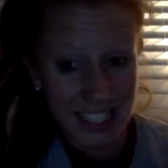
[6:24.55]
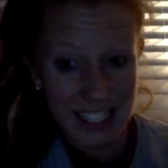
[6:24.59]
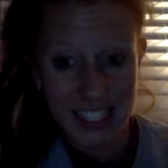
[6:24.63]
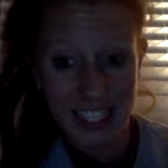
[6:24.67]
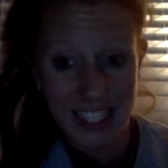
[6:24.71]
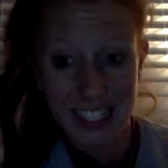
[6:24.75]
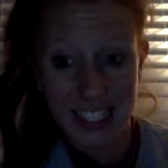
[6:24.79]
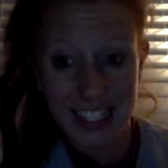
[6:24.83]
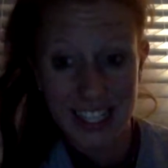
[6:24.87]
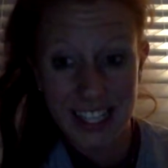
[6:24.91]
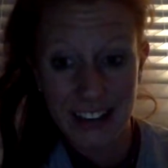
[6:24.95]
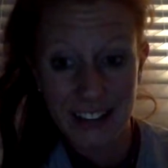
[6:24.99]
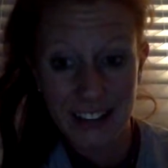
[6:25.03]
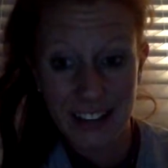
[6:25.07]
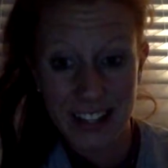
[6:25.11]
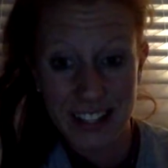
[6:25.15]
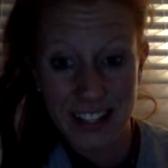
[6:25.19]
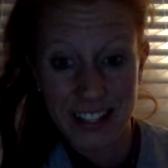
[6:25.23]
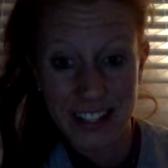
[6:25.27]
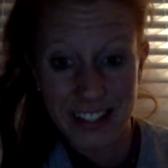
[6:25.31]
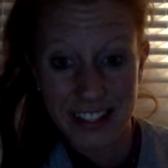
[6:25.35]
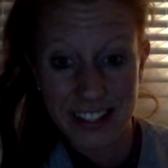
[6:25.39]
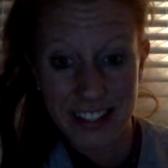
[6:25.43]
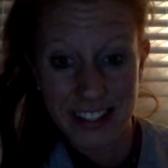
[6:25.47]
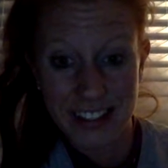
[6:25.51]
6/7.
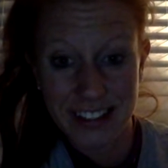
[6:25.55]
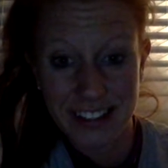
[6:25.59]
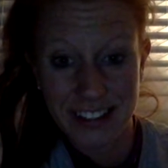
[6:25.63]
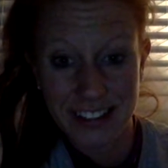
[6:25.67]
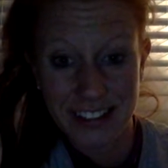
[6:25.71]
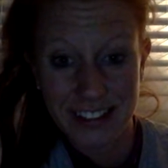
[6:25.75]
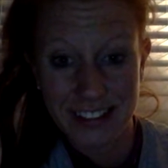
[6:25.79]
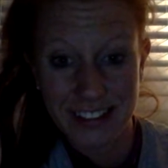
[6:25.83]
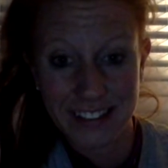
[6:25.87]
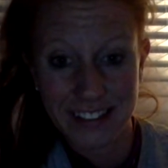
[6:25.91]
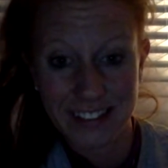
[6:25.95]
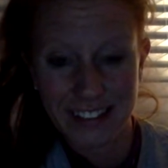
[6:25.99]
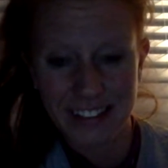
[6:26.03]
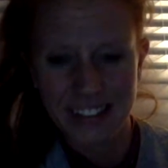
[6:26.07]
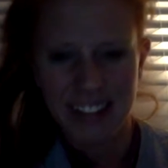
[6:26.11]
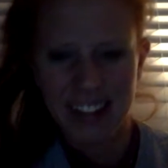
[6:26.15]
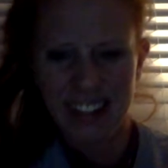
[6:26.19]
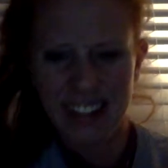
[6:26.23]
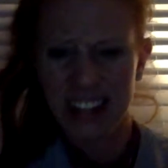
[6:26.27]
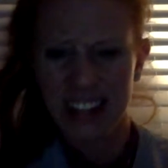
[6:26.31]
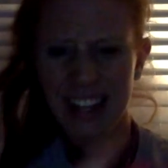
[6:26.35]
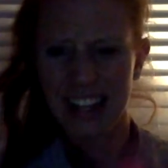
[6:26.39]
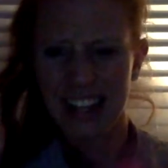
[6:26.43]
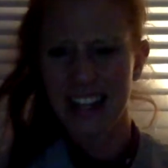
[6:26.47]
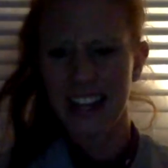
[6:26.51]

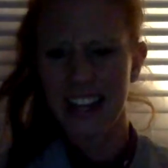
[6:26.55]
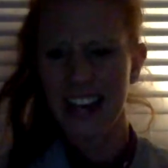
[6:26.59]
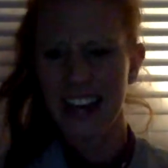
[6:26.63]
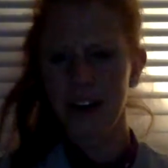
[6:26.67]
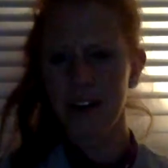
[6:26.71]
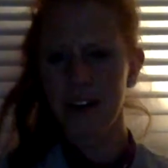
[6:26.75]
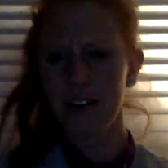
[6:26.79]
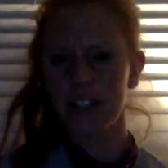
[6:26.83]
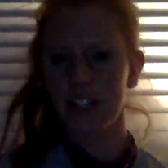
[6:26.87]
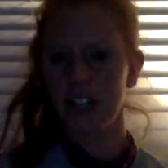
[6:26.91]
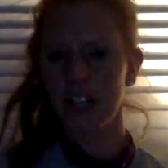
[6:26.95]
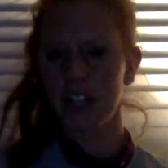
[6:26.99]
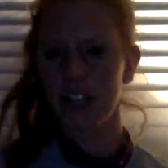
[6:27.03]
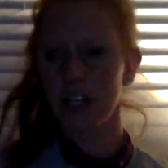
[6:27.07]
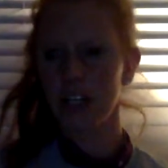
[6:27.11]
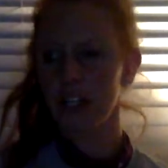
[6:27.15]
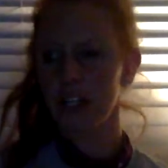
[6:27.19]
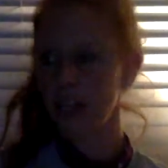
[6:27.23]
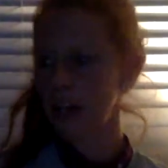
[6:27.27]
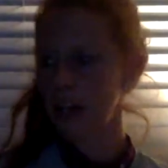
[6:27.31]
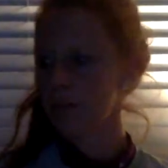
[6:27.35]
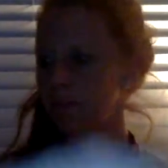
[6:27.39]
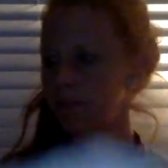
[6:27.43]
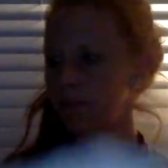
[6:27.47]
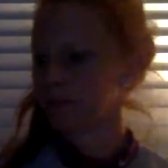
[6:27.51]
Now it's your
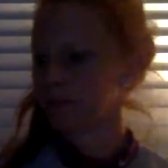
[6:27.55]
turn.